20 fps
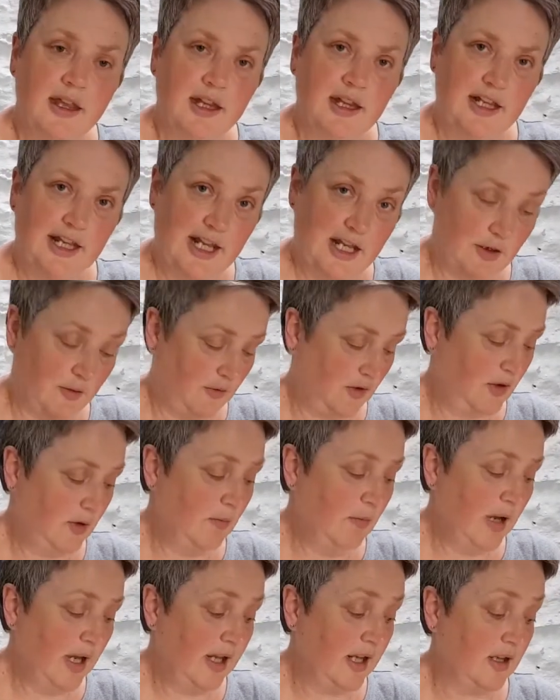Now, you
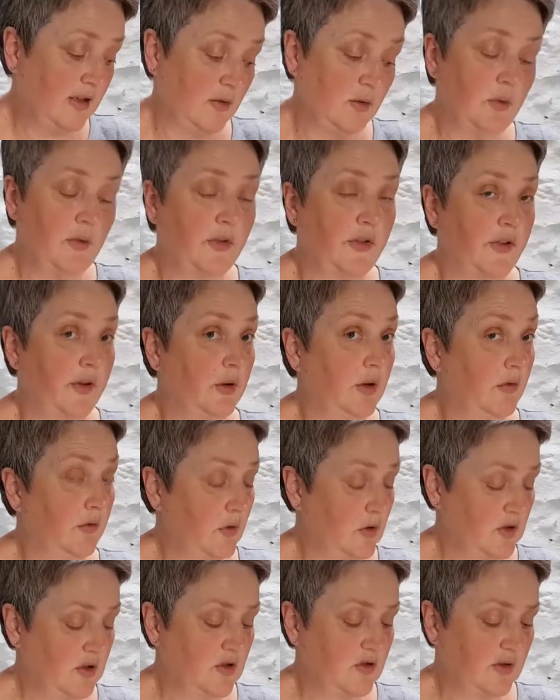might also have
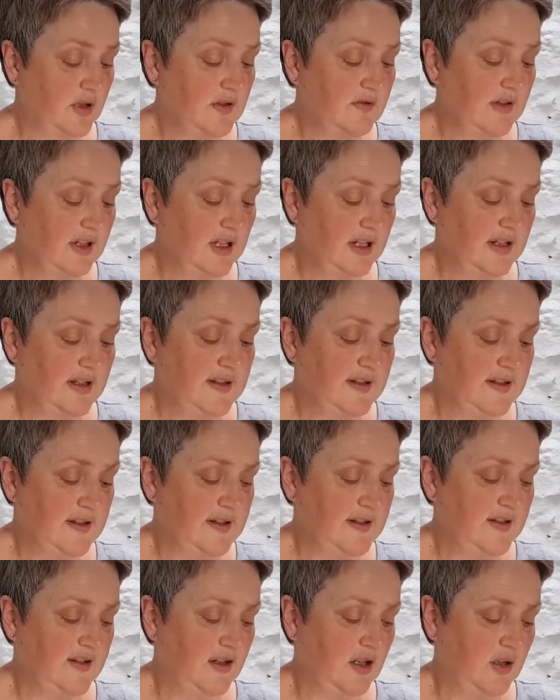got a driving licence
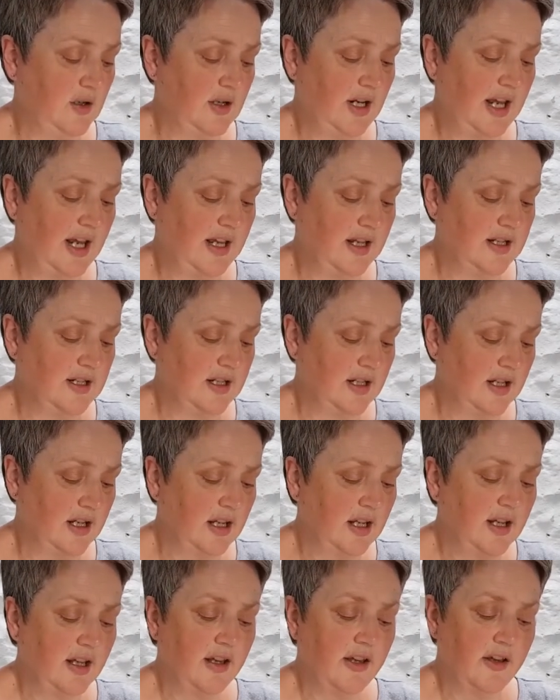to look at.
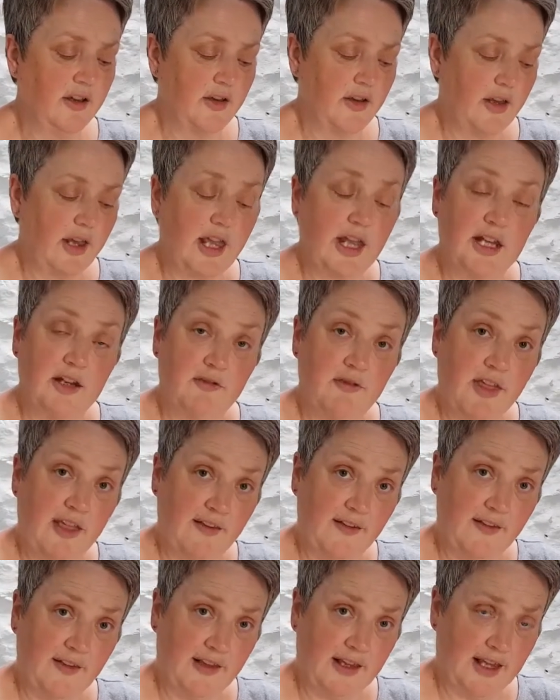And if that's
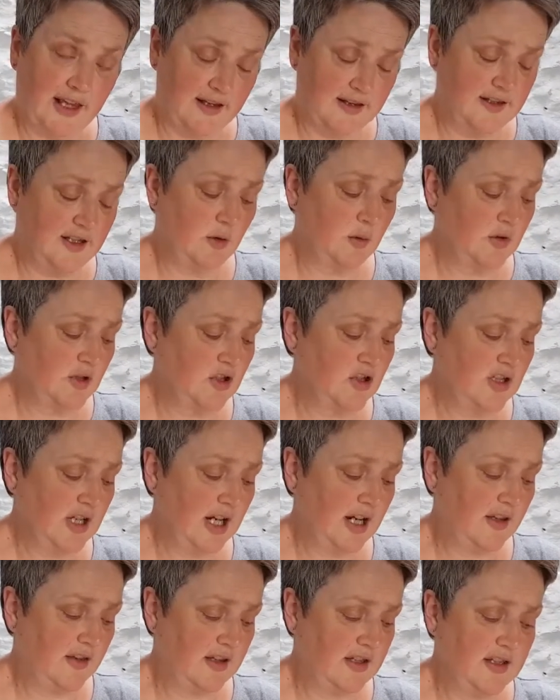the case, you want to
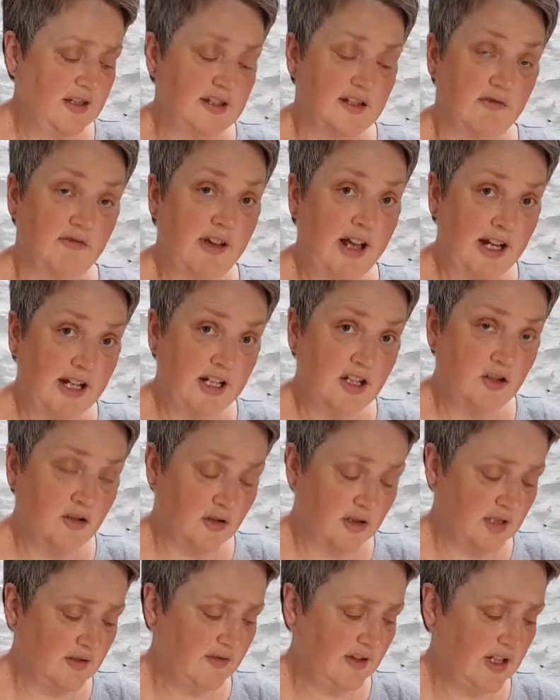check that it's a valid
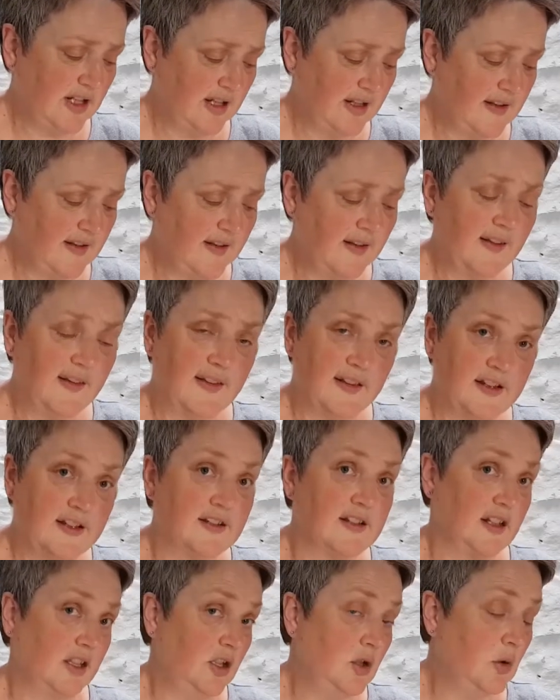driving licence, that it's
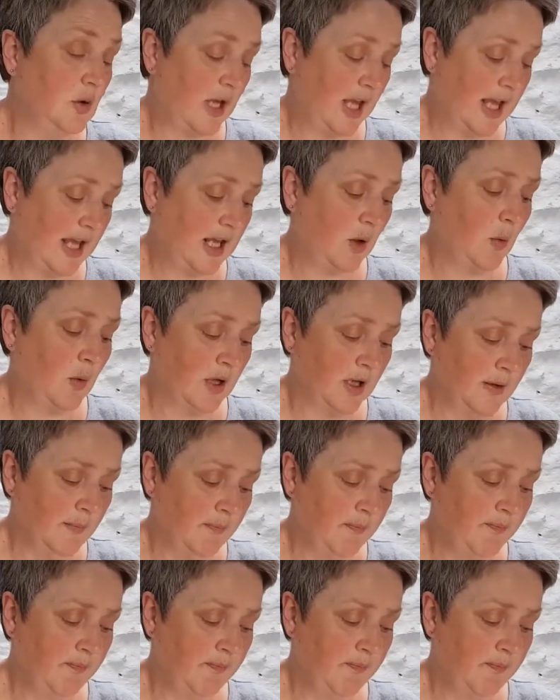a UK one.